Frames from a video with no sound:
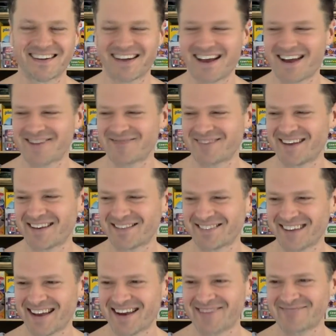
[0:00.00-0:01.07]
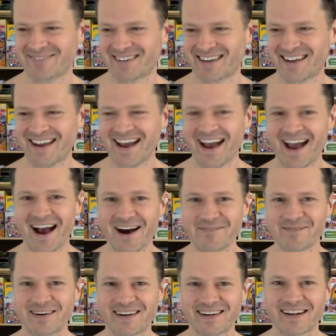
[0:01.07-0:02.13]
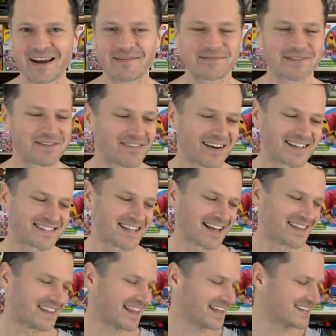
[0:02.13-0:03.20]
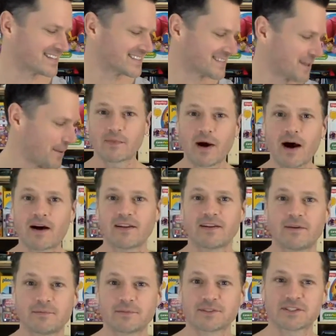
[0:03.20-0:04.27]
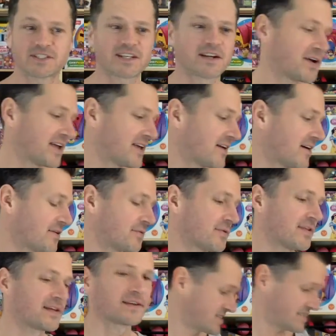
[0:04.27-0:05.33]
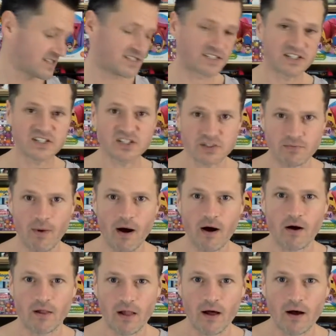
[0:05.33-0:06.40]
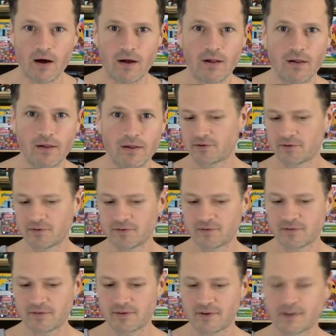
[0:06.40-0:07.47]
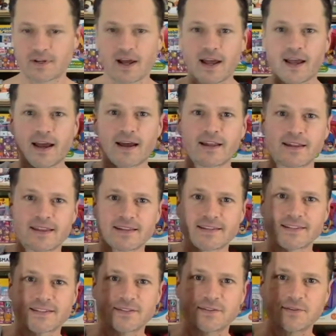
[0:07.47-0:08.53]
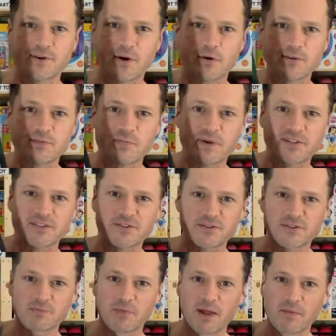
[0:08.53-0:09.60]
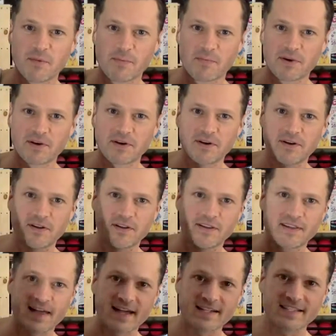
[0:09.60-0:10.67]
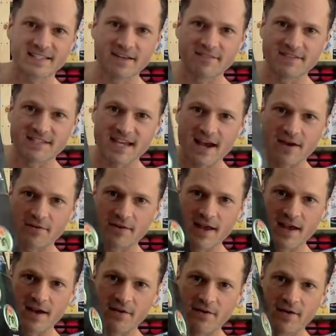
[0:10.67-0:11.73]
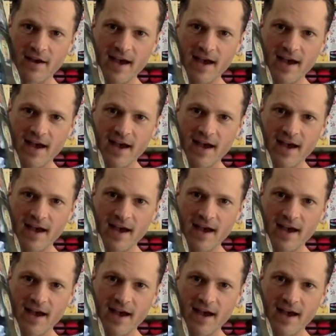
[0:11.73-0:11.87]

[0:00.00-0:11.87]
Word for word: How many times have I said this? Oh, I'm just gonna get on with it. This is a small haul. And I got this Ghostbusters Playmobil. That stuff is out now.